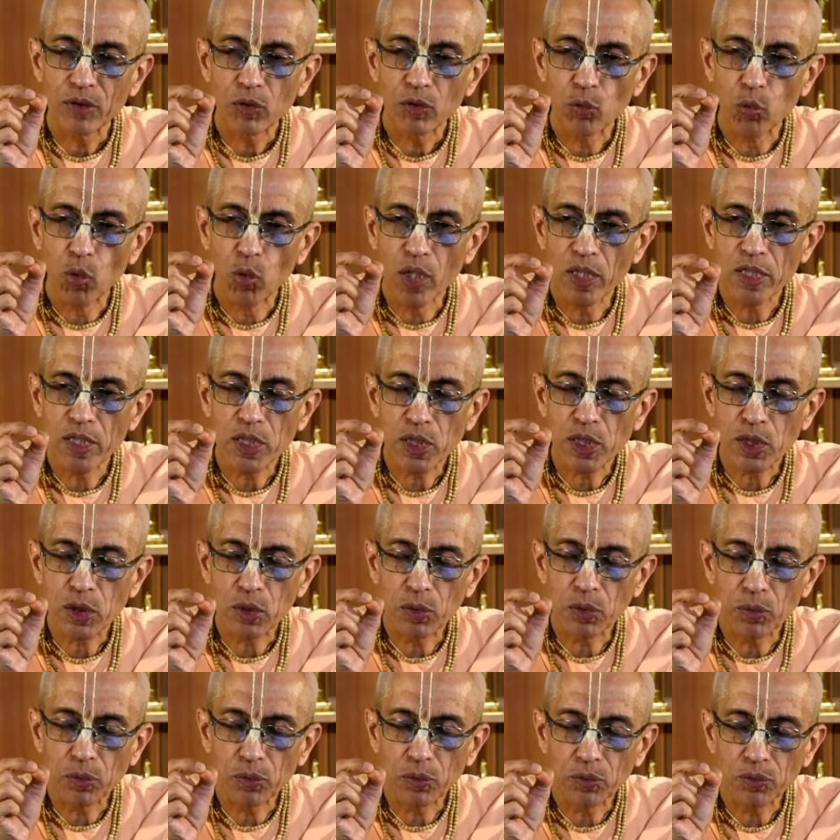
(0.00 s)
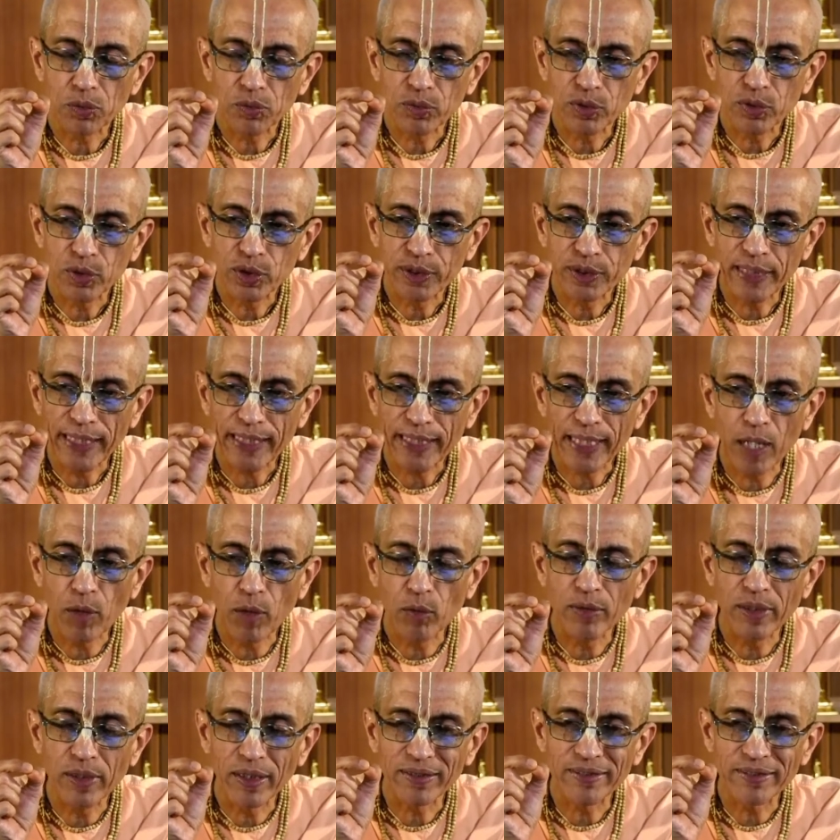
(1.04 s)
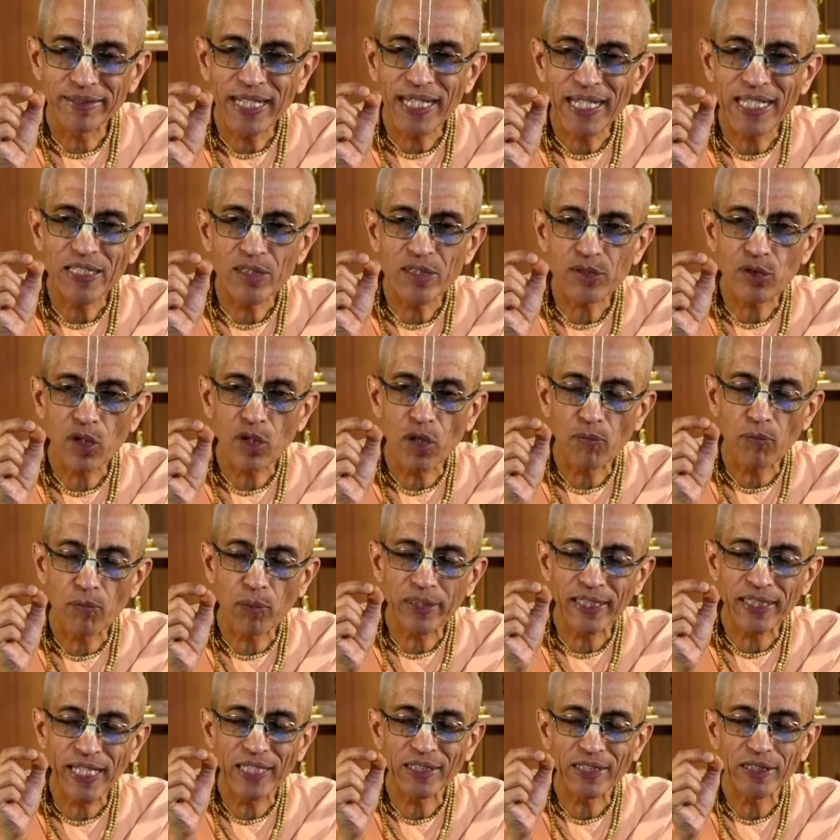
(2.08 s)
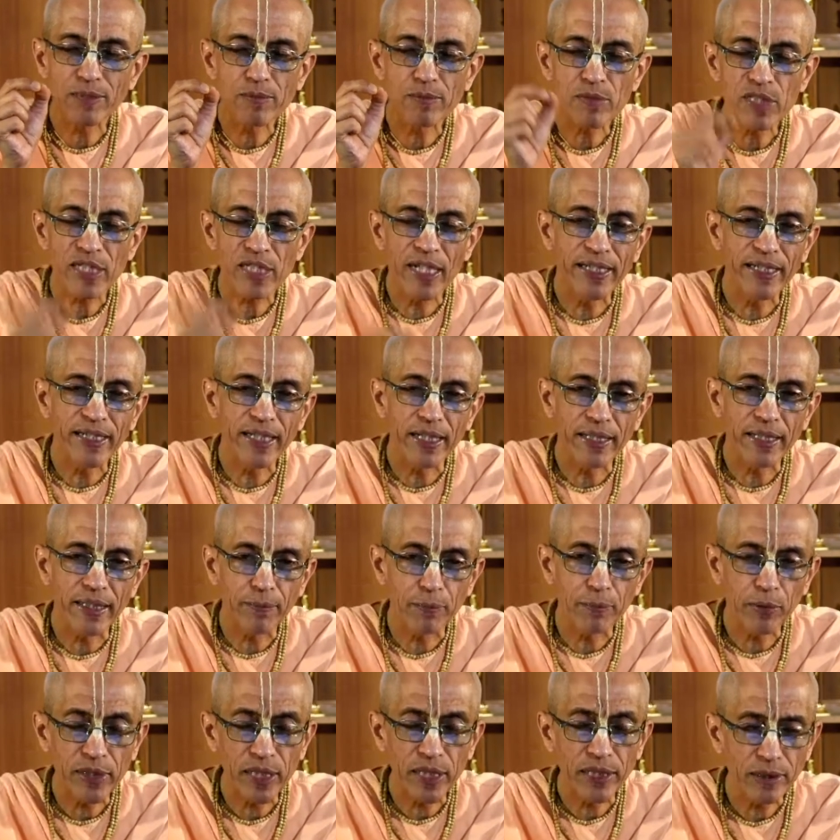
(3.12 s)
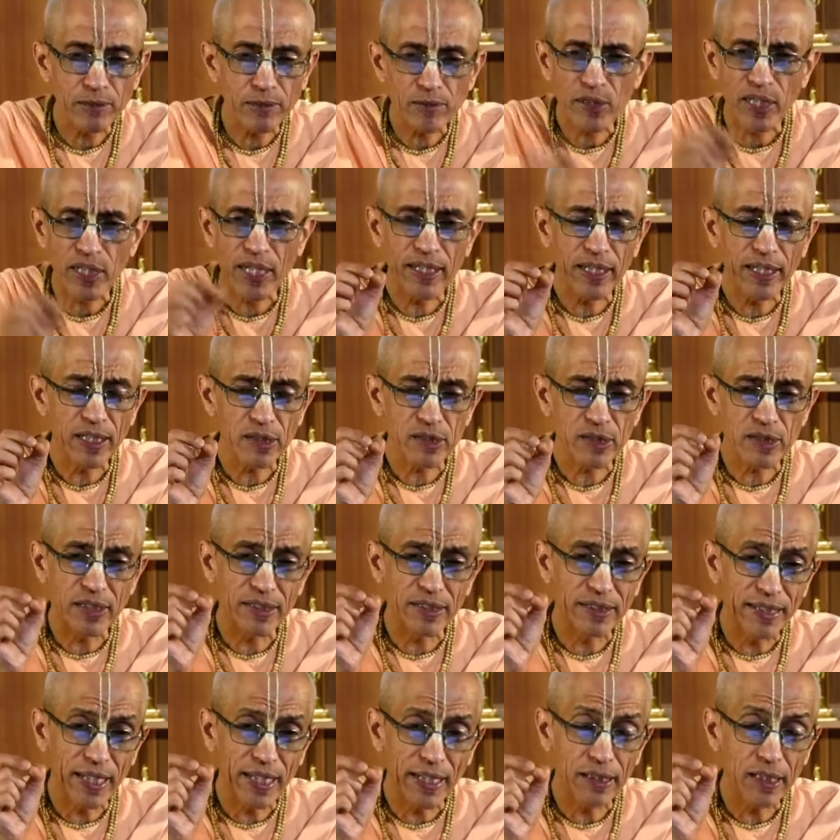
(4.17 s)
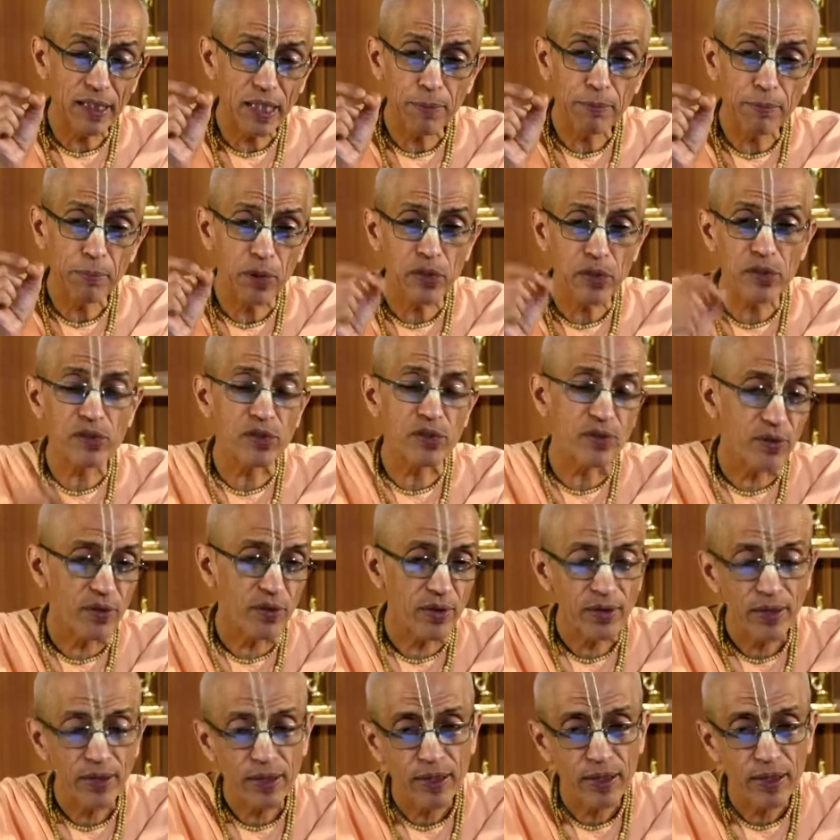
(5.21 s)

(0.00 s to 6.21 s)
wants to check out the taste of potassium cyanide. Potassium cyanide is a deadly poison.